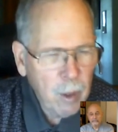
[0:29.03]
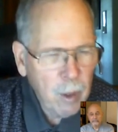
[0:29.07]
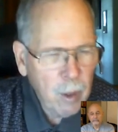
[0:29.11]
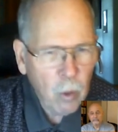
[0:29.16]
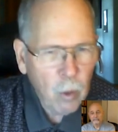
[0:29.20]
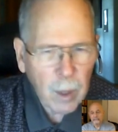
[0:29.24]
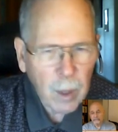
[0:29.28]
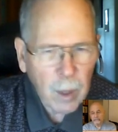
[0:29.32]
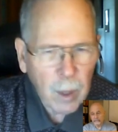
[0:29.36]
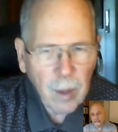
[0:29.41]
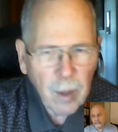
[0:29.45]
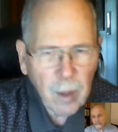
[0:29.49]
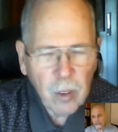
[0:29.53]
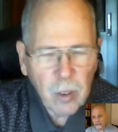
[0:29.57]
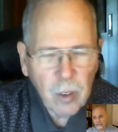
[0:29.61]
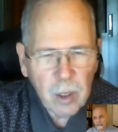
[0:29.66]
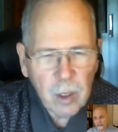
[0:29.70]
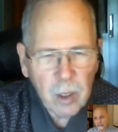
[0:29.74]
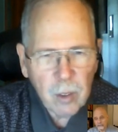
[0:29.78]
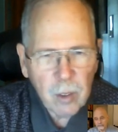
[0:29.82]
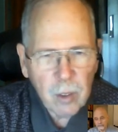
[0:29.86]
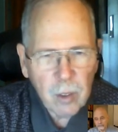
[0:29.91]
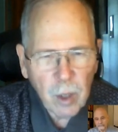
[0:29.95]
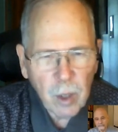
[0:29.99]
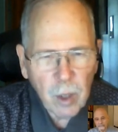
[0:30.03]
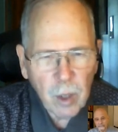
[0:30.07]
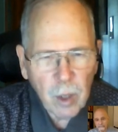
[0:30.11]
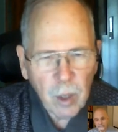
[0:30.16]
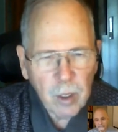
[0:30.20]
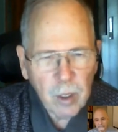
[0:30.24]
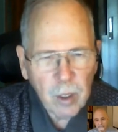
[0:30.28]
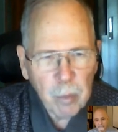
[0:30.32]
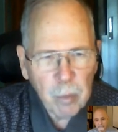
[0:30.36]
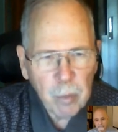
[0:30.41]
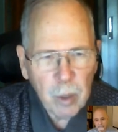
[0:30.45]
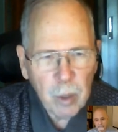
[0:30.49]
What I see and what I think is,
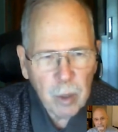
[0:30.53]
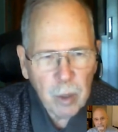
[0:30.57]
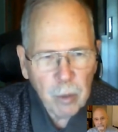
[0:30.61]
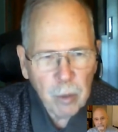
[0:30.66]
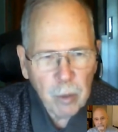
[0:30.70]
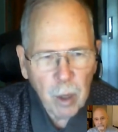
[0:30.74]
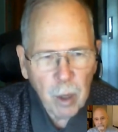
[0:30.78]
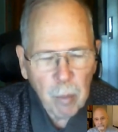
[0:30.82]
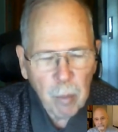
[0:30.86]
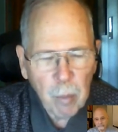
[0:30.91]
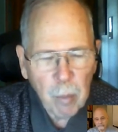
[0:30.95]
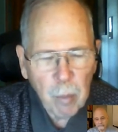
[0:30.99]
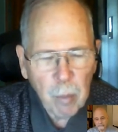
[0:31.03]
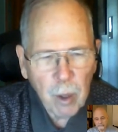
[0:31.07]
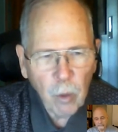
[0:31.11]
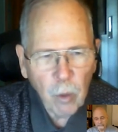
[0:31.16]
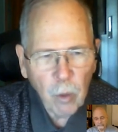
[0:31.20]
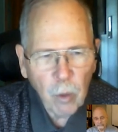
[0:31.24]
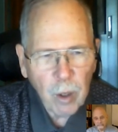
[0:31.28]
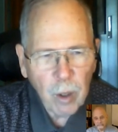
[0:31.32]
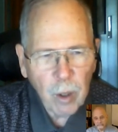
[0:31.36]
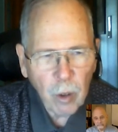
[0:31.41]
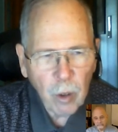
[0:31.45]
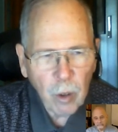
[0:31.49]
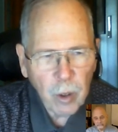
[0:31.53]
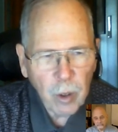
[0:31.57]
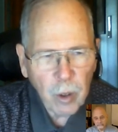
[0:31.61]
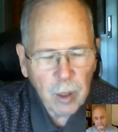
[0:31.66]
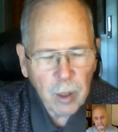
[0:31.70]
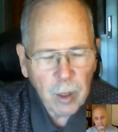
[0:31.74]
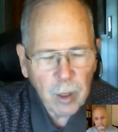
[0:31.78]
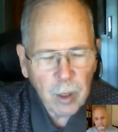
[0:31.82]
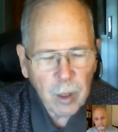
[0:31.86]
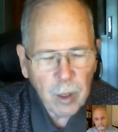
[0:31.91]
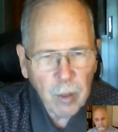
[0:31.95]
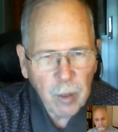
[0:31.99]
is a better way to look at
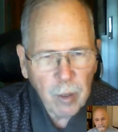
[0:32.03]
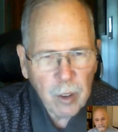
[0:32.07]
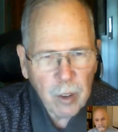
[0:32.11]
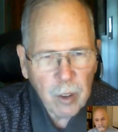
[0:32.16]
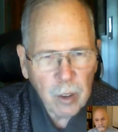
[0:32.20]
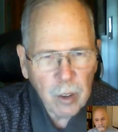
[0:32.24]
innovation